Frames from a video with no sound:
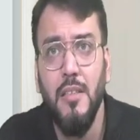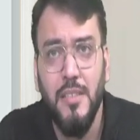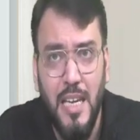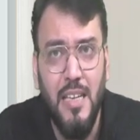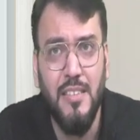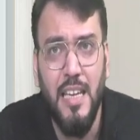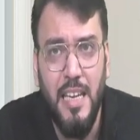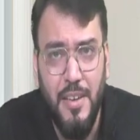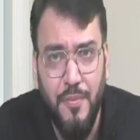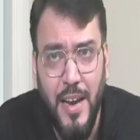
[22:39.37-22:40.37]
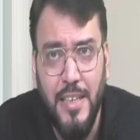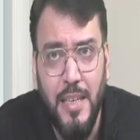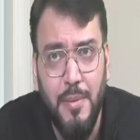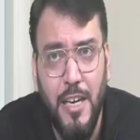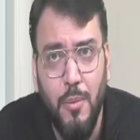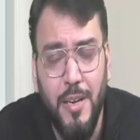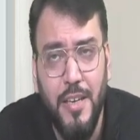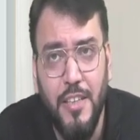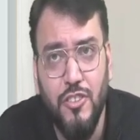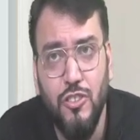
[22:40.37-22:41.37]
Can I say effective rate of
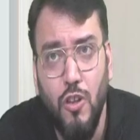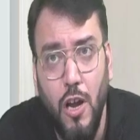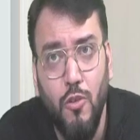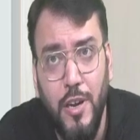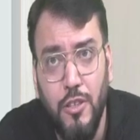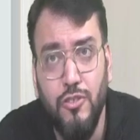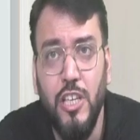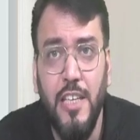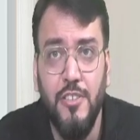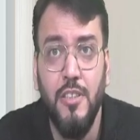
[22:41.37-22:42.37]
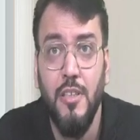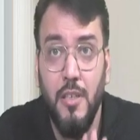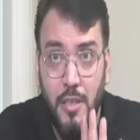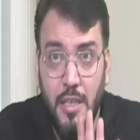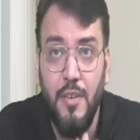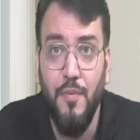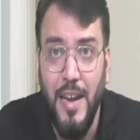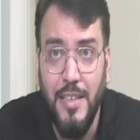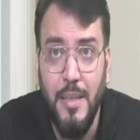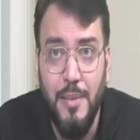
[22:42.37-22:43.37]
interest is not going to change?
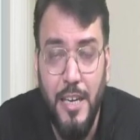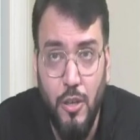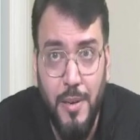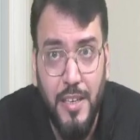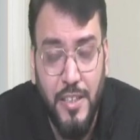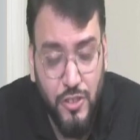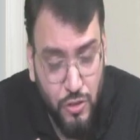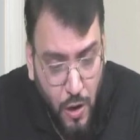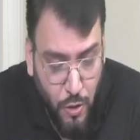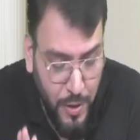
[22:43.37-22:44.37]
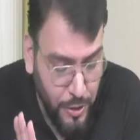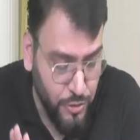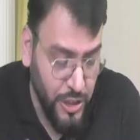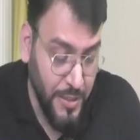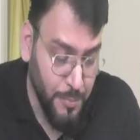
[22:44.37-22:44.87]
Effective rate of interest is not going to change.